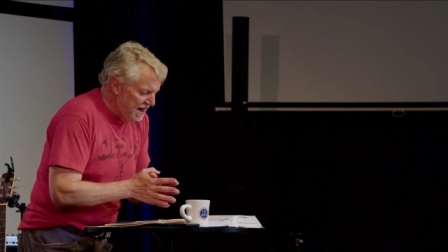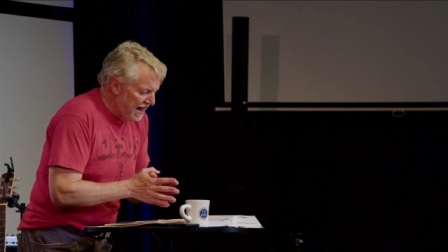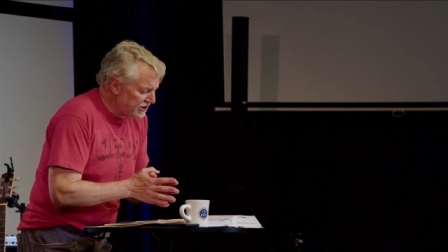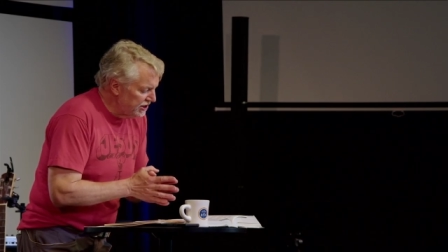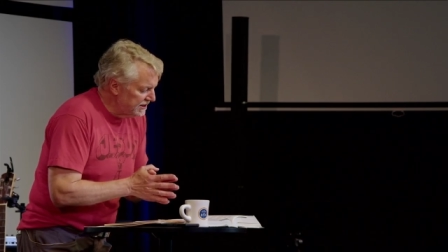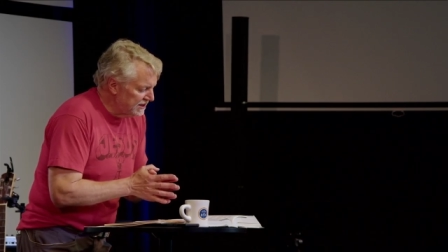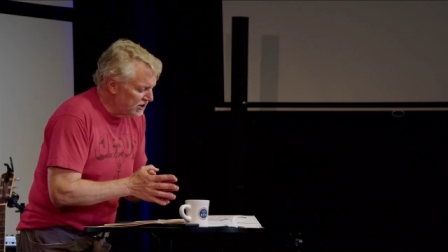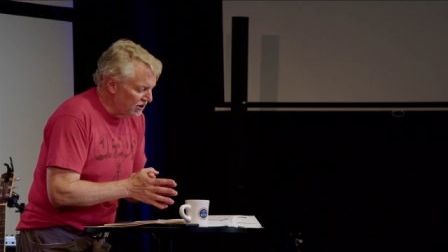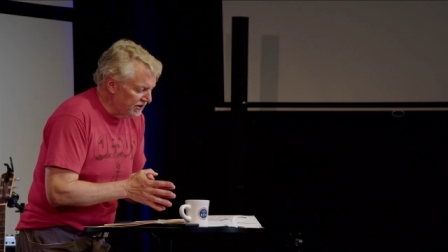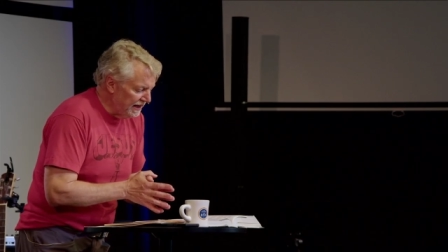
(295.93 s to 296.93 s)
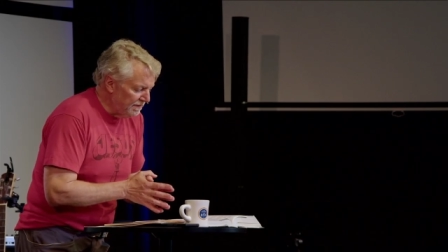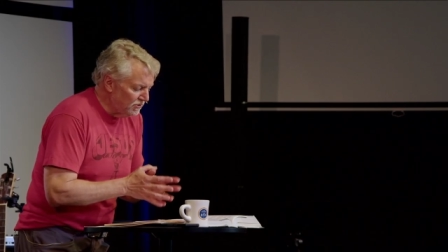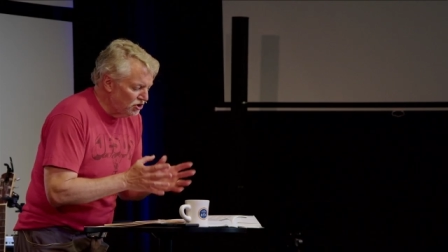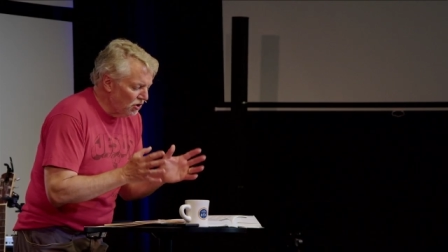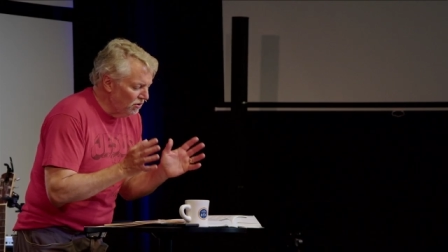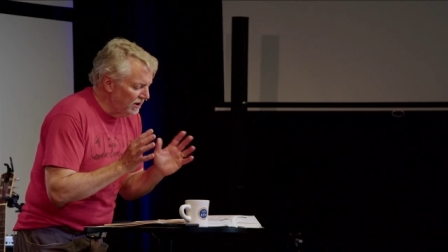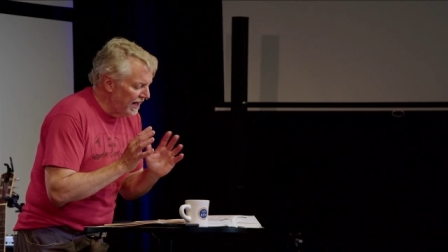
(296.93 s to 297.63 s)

And Jesus told them, Don't